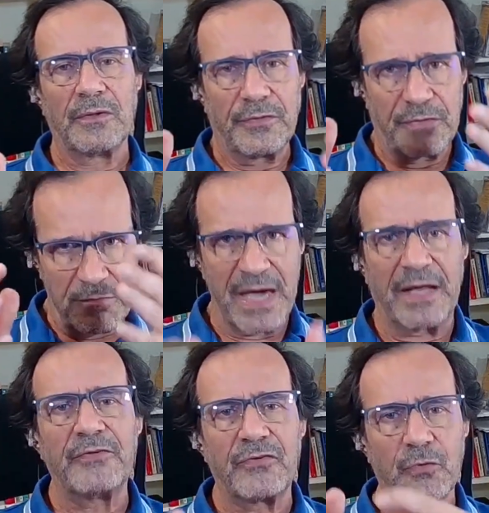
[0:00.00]
The
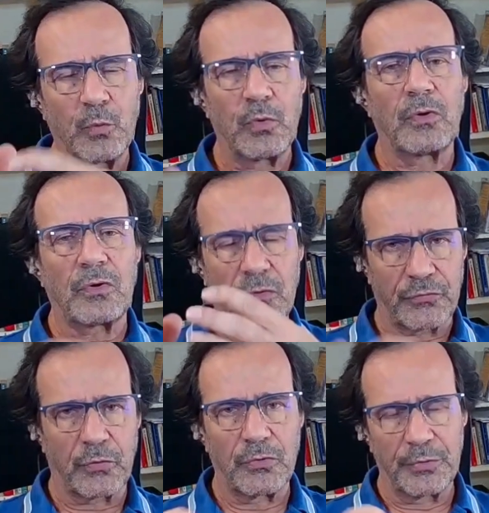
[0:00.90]
manager will
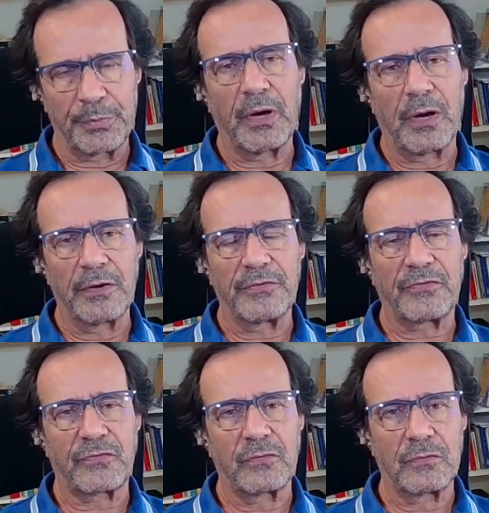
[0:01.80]
control the
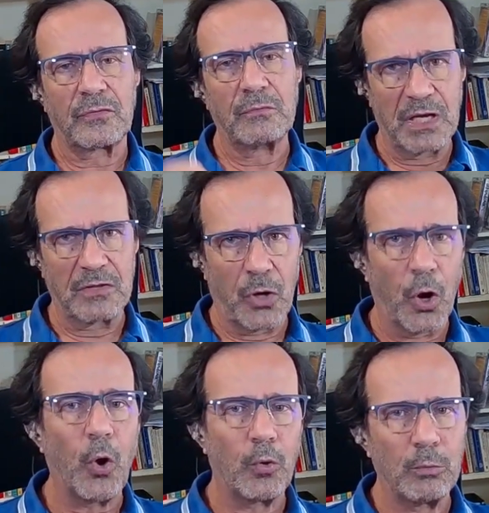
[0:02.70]
parts to make the
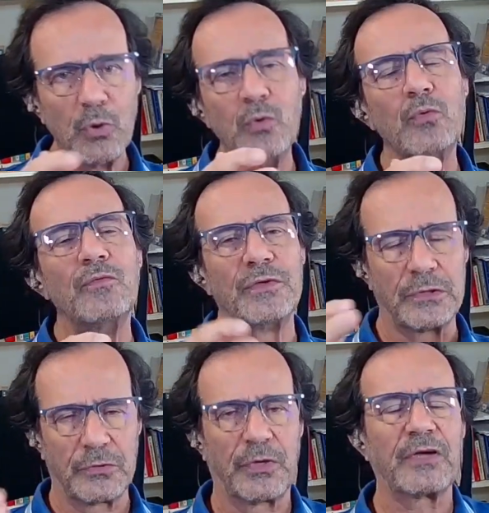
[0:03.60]
whole move in the
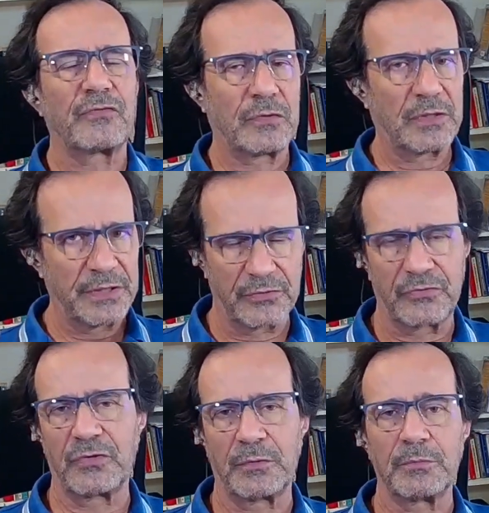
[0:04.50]
direction
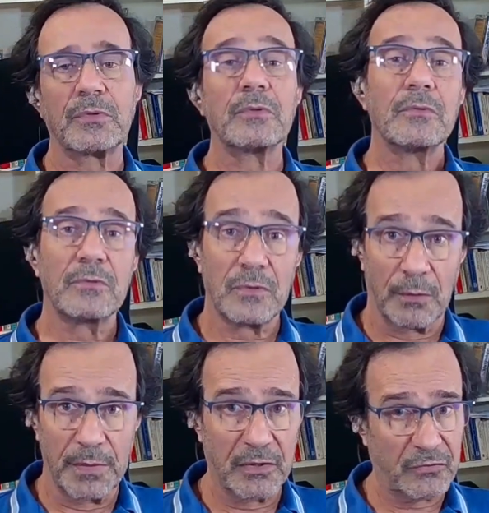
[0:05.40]
leadership, top
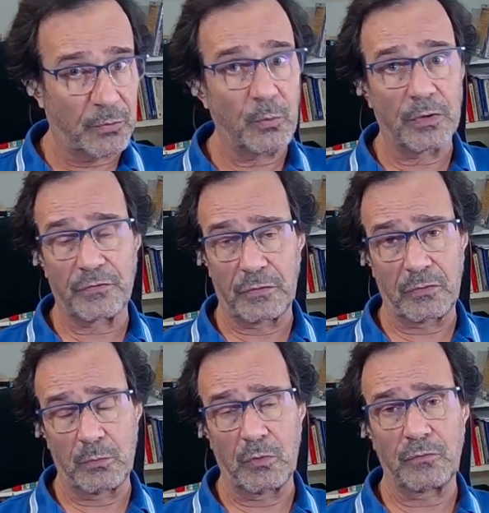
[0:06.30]
management wants it
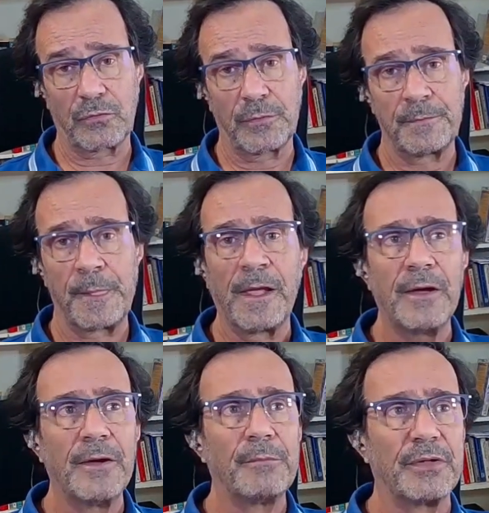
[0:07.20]
to move.
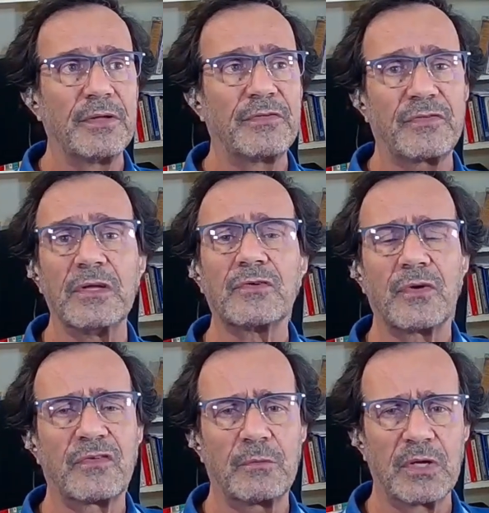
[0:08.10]
But it's
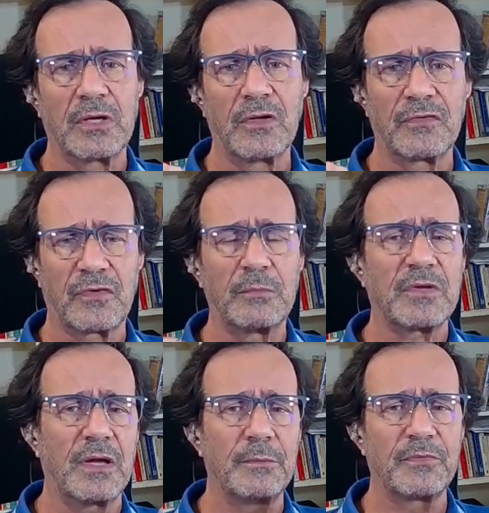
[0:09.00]
interesting because
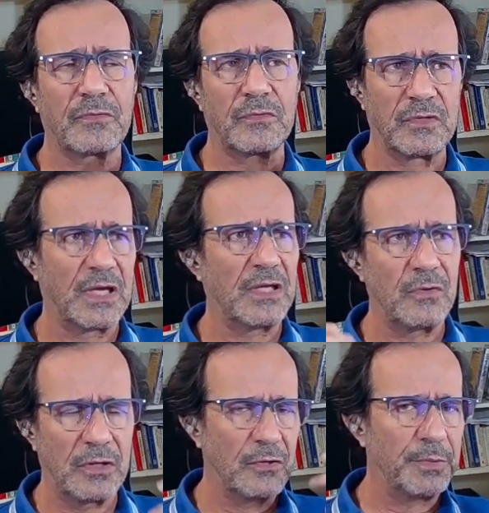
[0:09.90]
sometimes today you
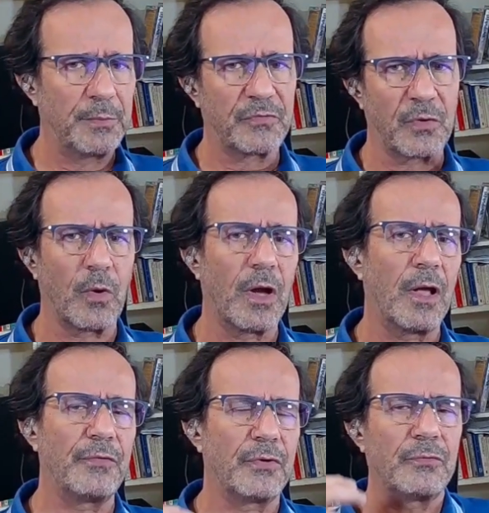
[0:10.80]
hear people say,
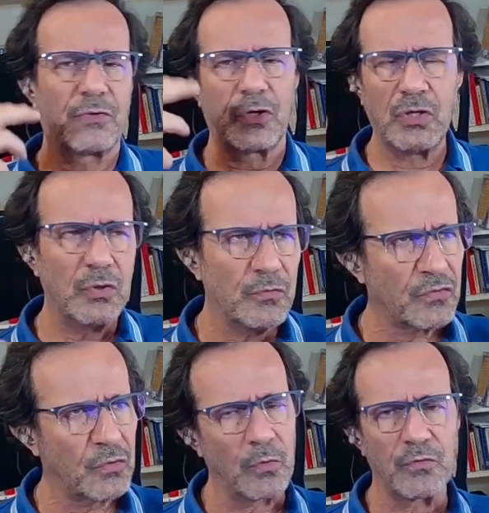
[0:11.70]
well, the new
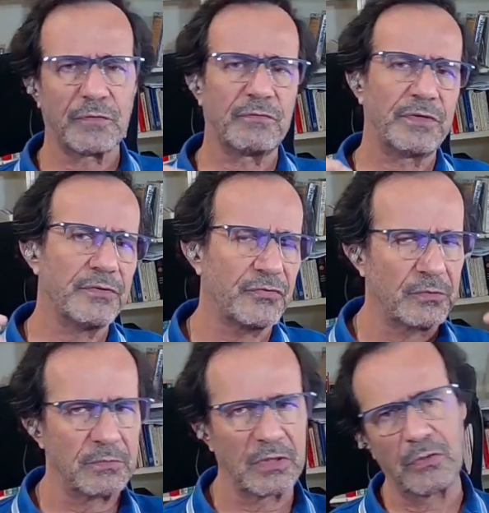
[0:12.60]
schools of
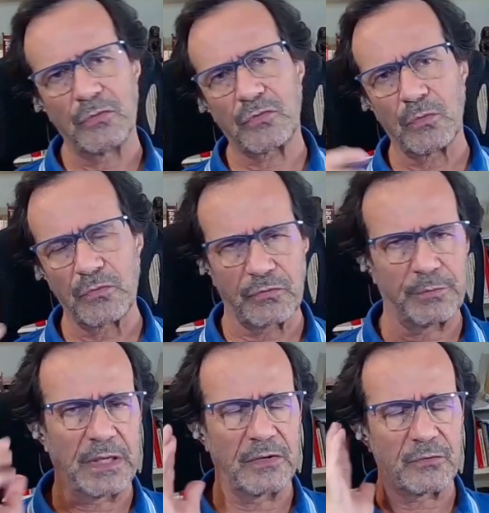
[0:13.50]
leadership, the new schools of
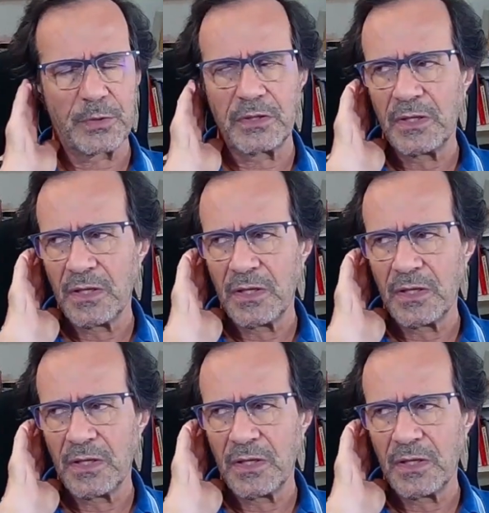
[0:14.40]
management,